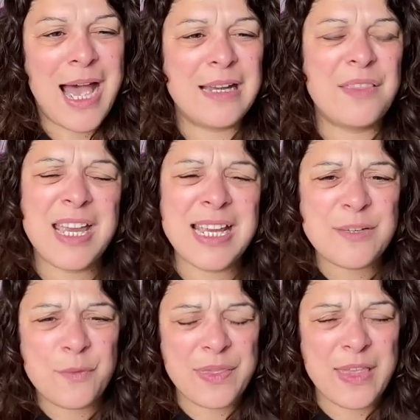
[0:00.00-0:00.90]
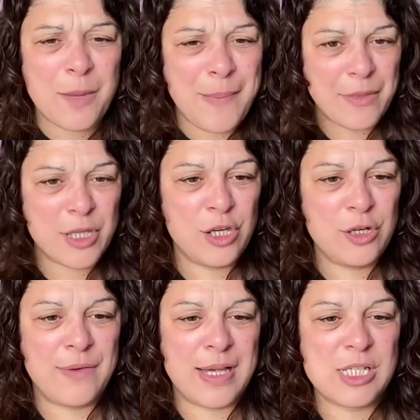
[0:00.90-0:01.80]
And the thing is, if we think about the
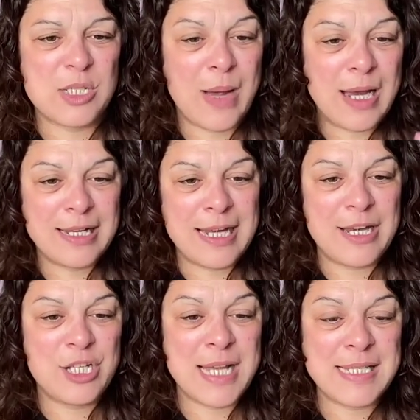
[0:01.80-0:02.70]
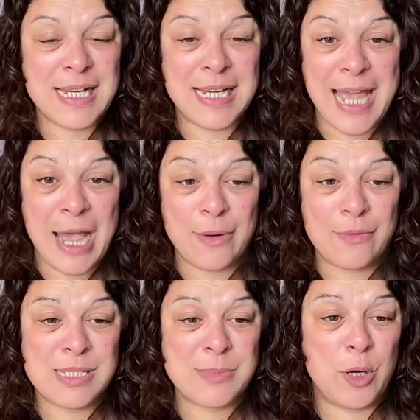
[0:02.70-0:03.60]
universe as well and energetically how
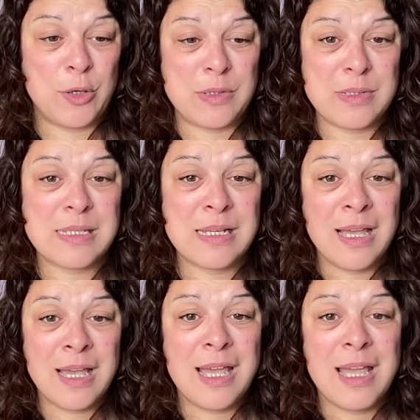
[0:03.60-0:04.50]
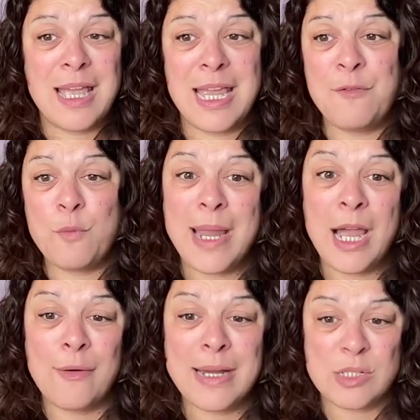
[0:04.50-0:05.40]
it responds, if
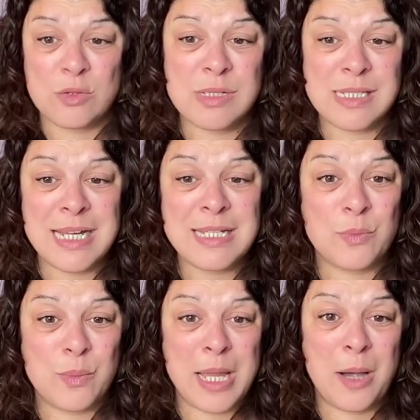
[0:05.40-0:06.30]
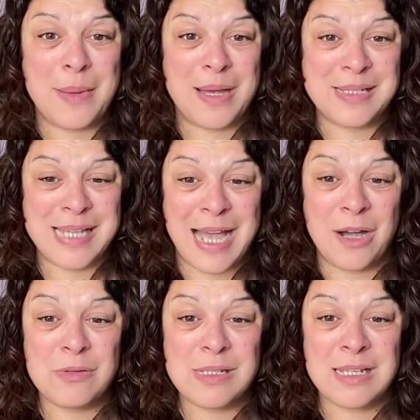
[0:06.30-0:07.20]
we are exhausted and we are burnt
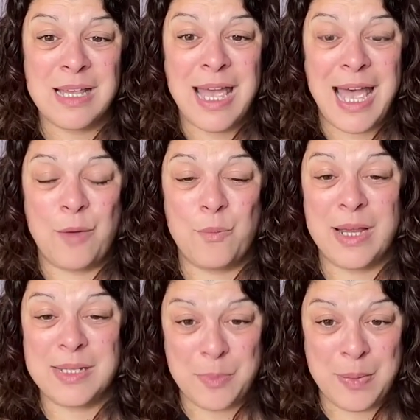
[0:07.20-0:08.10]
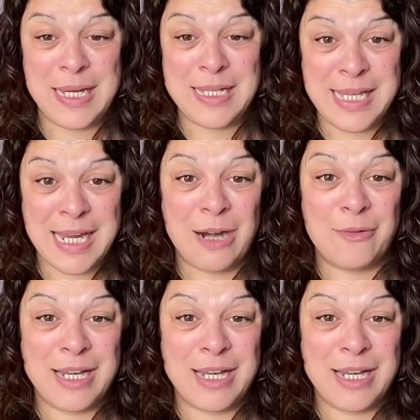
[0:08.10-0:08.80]
out and we are depleting our